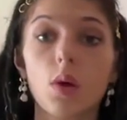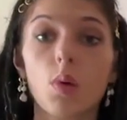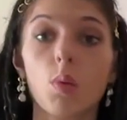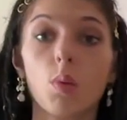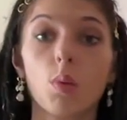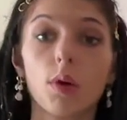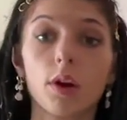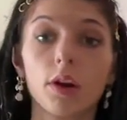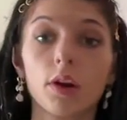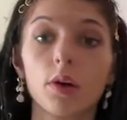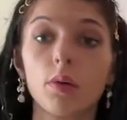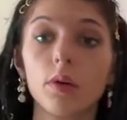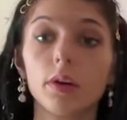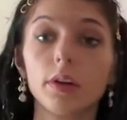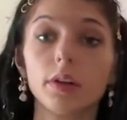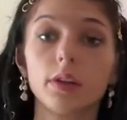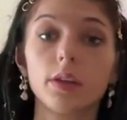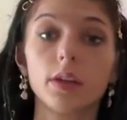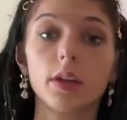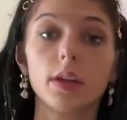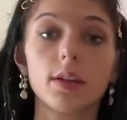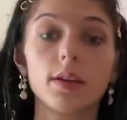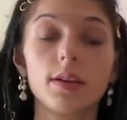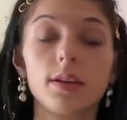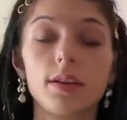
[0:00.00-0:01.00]
we're going
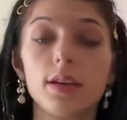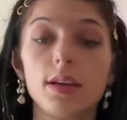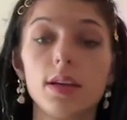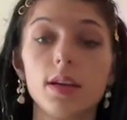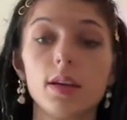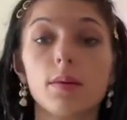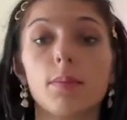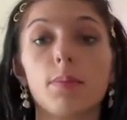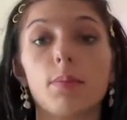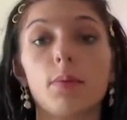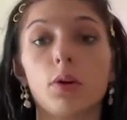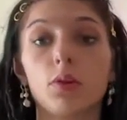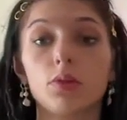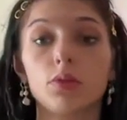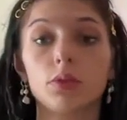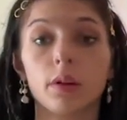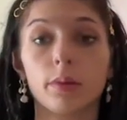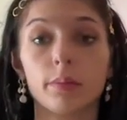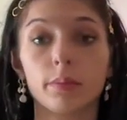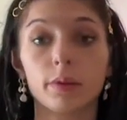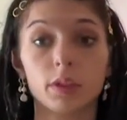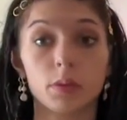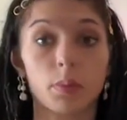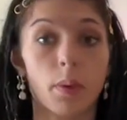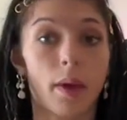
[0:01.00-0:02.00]
to decompose
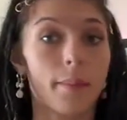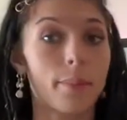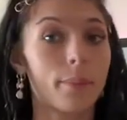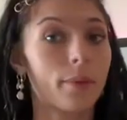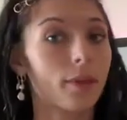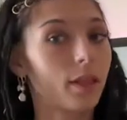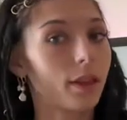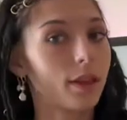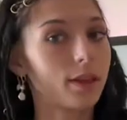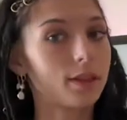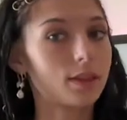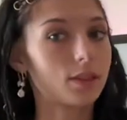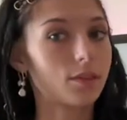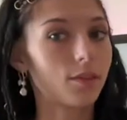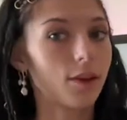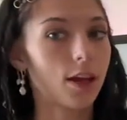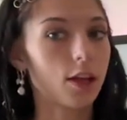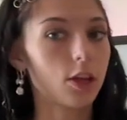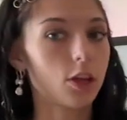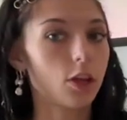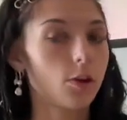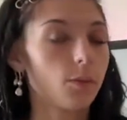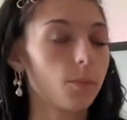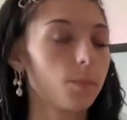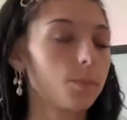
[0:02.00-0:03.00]
numbers by place
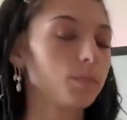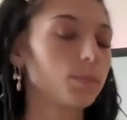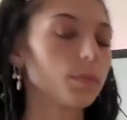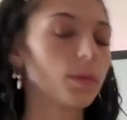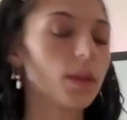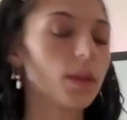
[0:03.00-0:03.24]
value.